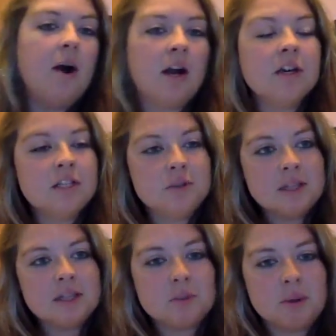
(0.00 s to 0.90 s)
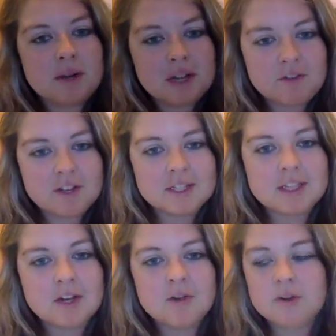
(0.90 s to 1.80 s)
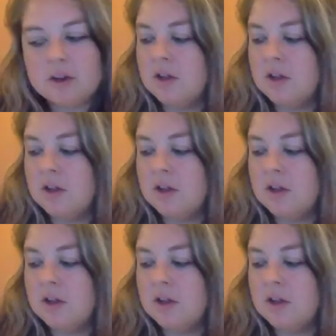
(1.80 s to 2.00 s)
aren't doing the 21-day fix, though,